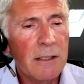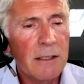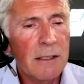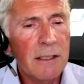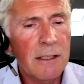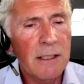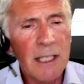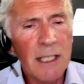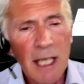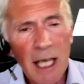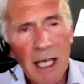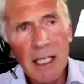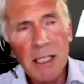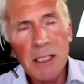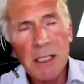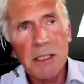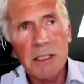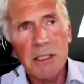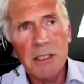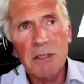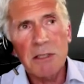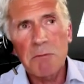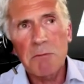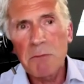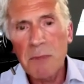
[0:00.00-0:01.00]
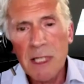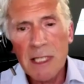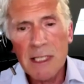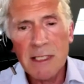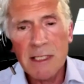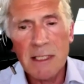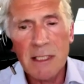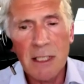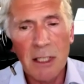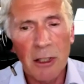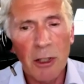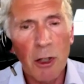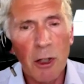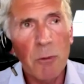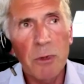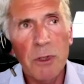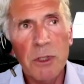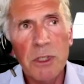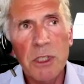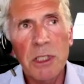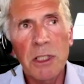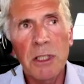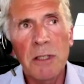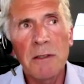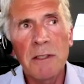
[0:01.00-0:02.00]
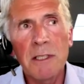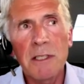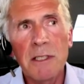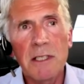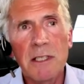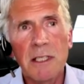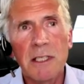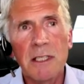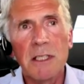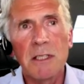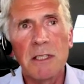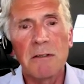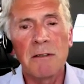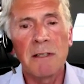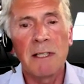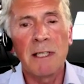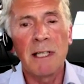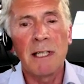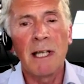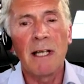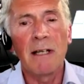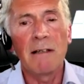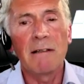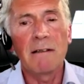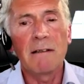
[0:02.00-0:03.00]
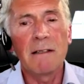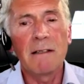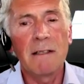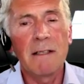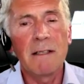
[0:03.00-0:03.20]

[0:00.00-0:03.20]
did the agents miss an opportunity during that